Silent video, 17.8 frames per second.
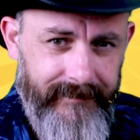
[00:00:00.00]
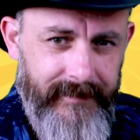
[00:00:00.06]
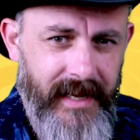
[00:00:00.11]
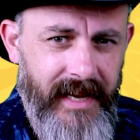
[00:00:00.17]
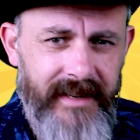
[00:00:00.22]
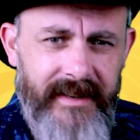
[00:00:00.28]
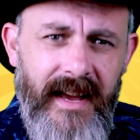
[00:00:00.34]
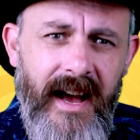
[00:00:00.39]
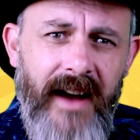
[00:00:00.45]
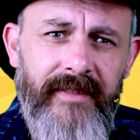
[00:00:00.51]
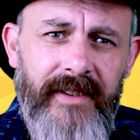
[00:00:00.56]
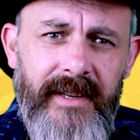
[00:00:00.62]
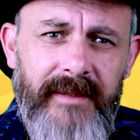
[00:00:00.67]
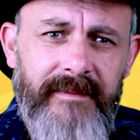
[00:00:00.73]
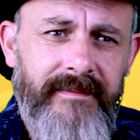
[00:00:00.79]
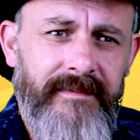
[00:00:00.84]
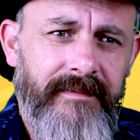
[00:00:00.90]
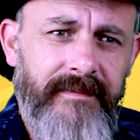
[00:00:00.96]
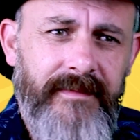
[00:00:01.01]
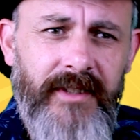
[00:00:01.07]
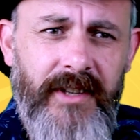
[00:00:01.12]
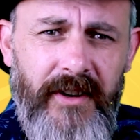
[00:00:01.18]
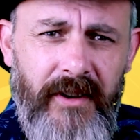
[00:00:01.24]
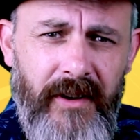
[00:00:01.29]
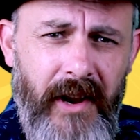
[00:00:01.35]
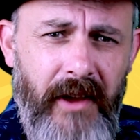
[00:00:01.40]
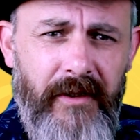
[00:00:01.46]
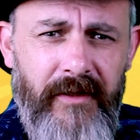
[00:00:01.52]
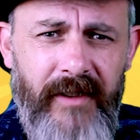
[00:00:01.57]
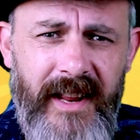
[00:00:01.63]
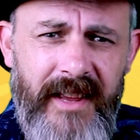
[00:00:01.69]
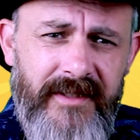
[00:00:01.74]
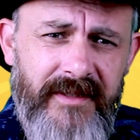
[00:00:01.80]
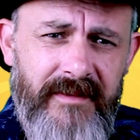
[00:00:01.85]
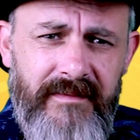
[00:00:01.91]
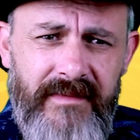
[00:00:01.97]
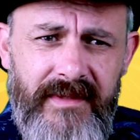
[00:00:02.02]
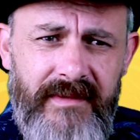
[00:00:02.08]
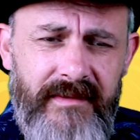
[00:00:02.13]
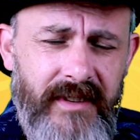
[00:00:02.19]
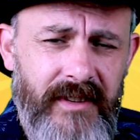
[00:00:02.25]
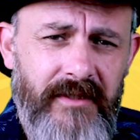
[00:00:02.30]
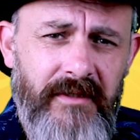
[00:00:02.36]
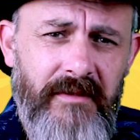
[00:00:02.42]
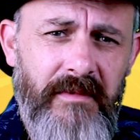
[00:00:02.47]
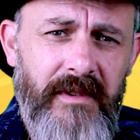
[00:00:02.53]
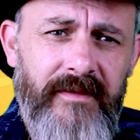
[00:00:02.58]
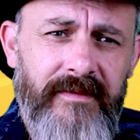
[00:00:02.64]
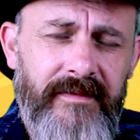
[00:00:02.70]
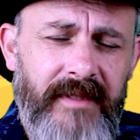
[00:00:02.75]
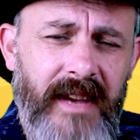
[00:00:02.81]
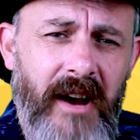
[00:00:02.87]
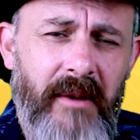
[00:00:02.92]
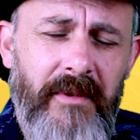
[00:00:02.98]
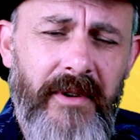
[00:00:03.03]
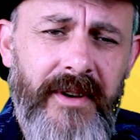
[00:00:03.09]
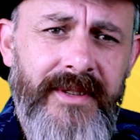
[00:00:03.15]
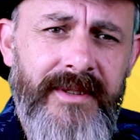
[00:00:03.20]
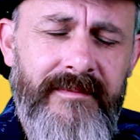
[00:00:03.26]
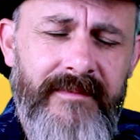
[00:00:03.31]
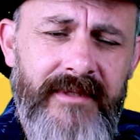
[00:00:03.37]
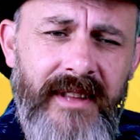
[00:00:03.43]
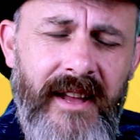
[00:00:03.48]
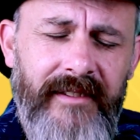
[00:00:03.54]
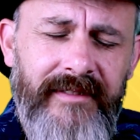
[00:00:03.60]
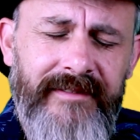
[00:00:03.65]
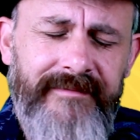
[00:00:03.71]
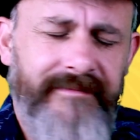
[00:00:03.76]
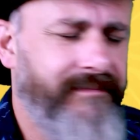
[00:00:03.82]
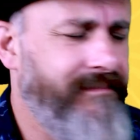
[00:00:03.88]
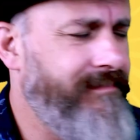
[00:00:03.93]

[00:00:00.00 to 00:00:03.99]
and other colloquialisms to do with cowboys and stuff.